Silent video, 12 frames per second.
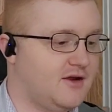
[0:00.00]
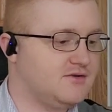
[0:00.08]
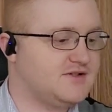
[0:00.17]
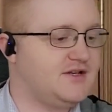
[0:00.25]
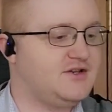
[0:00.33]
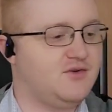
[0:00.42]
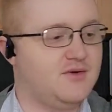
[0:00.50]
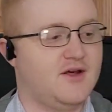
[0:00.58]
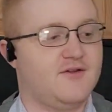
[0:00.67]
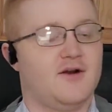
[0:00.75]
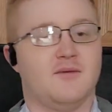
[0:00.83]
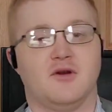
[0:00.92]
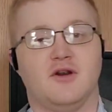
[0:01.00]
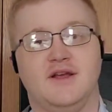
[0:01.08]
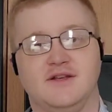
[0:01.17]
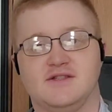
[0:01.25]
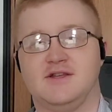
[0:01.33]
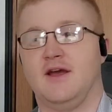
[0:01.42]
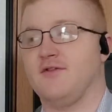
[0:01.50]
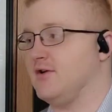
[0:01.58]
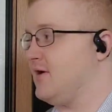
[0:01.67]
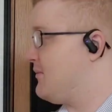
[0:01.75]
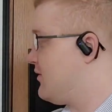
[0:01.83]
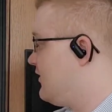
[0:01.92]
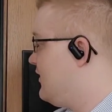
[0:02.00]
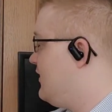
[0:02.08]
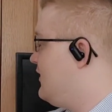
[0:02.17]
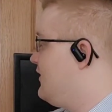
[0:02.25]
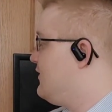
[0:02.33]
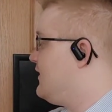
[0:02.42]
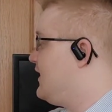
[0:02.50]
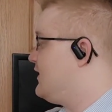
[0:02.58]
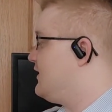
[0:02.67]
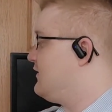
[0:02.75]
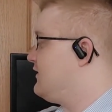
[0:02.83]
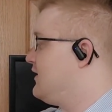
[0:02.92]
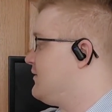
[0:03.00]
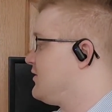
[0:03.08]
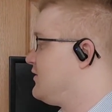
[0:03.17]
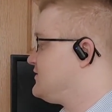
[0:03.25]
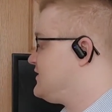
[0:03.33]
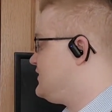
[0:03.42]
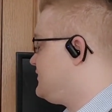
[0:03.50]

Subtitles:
that goes into another number is the other number that the number goes